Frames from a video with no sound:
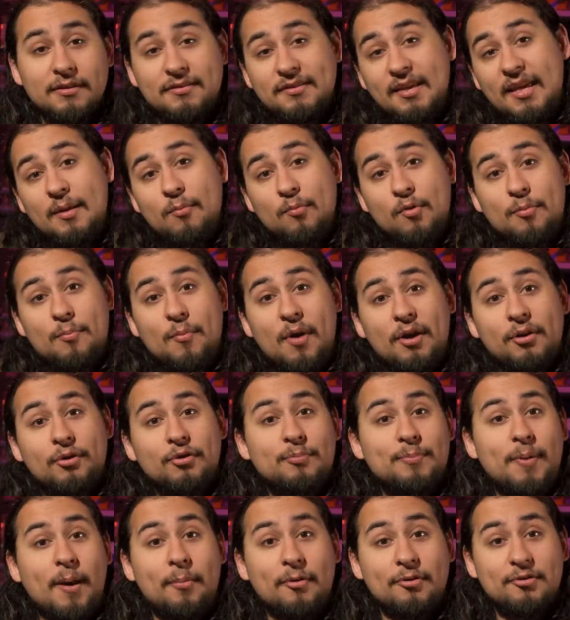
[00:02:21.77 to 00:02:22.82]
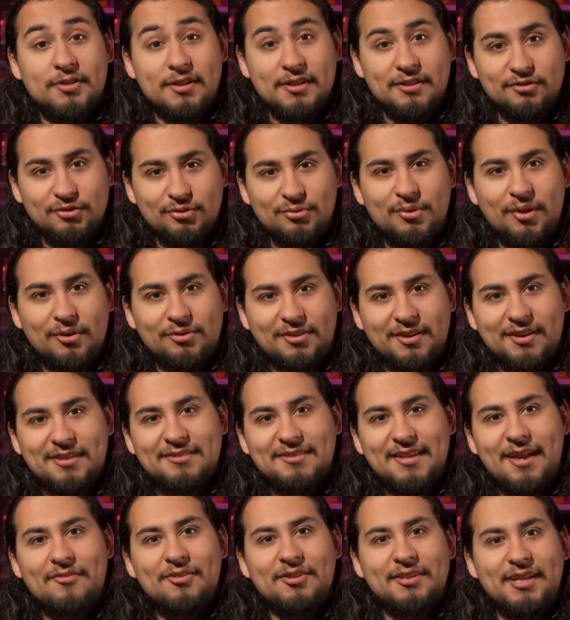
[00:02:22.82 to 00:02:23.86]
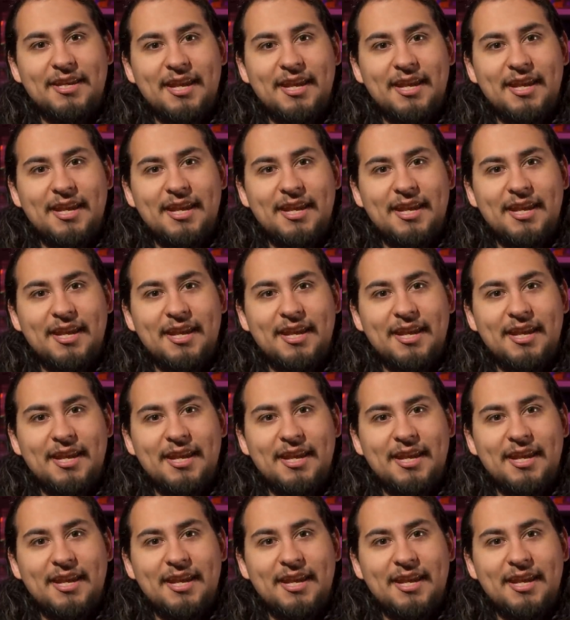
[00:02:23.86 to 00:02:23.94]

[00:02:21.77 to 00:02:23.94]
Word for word: Same with Mongoose Publishing's 2007